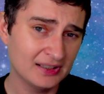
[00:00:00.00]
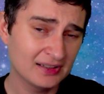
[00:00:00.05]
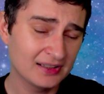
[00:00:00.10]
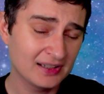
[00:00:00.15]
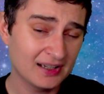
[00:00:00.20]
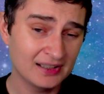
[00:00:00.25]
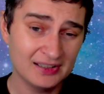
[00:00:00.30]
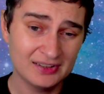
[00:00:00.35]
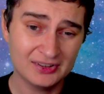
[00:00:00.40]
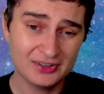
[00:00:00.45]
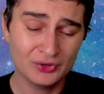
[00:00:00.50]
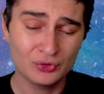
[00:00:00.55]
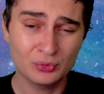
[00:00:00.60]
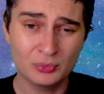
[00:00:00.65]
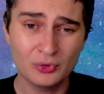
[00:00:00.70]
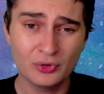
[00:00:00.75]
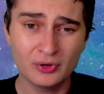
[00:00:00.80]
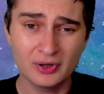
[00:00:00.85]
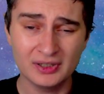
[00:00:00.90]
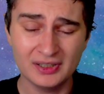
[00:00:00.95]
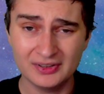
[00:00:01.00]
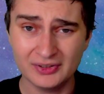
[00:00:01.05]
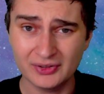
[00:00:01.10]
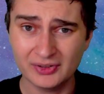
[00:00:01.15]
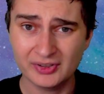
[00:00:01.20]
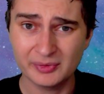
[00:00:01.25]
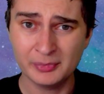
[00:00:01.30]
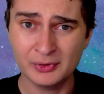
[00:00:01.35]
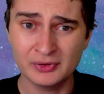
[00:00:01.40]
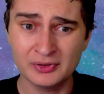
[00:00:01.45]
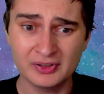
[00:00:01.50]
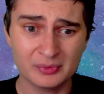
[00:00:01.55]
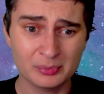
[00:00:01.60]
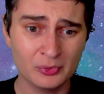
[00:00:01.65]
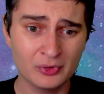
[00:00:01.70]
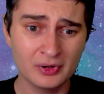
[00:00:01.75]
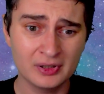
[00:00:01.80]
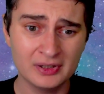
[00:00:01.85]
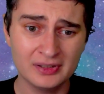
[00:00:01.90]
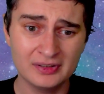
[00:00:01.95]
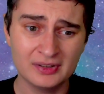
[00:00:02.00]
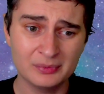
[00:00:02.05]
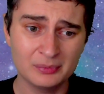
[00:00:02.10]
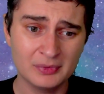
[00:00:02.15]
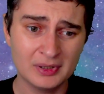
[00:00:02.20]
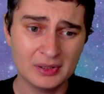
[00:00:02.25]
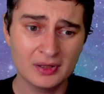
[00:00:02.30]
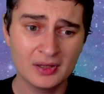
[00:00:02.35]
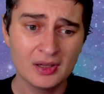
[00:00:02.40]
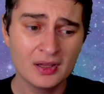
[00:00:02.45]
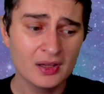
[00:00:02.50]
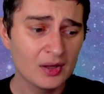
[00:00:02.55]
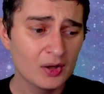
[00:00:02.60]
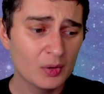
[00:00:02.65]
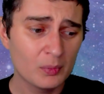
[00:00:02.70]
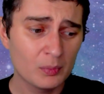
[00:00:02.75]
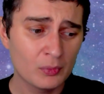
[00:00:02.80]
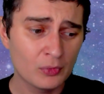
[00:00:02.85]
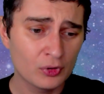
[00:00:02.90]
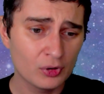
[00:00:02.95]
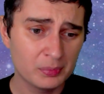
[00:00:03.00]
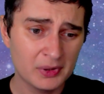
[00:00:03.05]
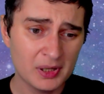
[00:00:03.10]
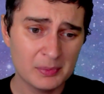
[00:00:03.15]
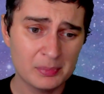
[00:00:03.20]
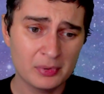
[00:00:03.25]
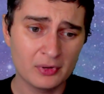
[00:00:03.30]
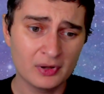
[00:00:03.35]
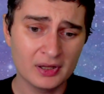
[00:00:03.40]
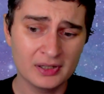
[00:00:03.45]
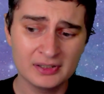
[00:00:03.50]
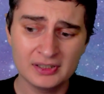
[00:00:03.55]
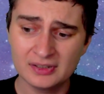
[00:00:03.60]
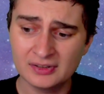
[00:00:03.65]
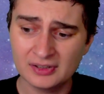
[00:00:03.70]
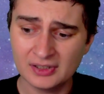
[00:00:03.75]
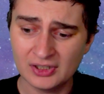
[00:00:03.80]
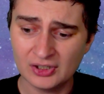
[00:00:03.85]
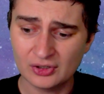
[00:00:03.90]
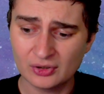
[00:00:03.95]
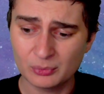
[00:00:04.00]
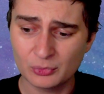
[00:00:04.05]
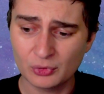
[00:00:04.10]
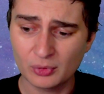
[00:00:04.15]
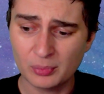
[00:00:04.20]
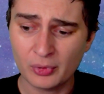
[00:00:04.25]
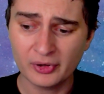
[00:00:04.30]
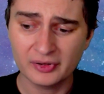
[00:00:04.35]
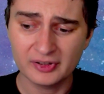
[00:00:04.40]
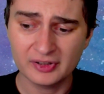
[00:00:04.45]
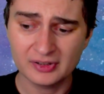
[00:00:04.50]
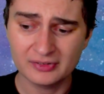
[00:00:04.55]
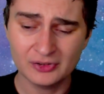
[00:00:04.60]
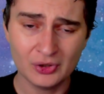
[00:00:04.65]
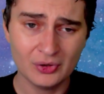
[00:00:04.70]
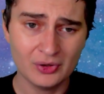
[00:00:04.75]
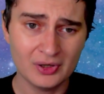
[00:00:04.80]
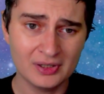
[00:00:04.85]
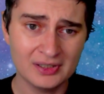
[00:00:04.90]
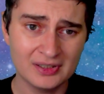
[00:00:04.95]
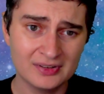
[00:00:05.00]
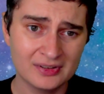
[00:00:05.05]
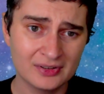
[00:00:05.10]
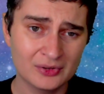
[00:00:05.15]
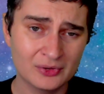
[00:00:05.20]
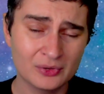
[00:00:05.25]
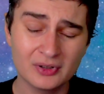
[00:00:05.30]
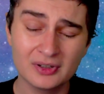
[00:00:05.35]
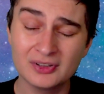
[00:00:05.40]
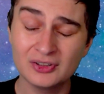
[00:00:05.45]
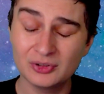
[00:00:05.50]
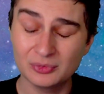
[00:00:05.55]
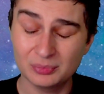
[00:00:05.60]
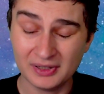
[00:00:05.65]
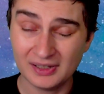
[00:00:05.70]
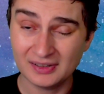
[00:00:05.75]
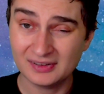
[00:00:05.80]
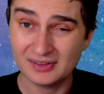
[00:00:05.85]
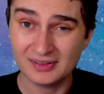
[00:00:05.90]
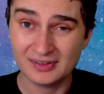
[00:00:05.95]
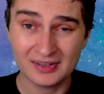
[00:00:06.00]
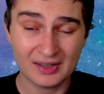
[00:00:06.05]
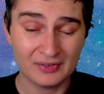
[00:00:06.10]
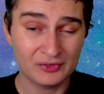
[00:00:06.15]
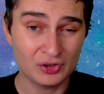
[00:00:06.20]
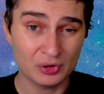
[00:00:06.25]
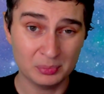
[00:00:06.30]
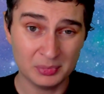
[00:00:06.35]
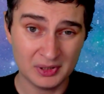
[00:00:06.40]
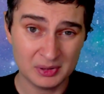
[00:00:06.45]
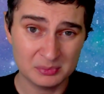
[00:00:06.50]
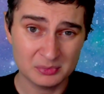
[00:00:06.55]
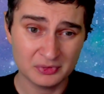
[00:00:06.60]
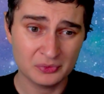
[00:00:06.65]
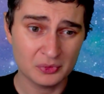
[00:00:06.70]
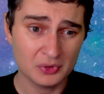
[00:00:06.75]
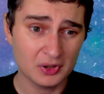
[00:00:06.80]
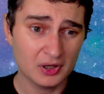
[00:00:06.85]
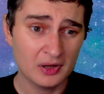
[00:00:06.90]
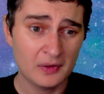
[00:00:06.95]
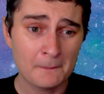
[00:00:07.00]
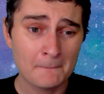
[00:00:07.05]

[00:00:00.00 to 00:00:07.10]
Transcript: Like, I need to know more, I need to experience more, I need to meet more people, I need to hear more points of view, I need to go to new places that I've not been before.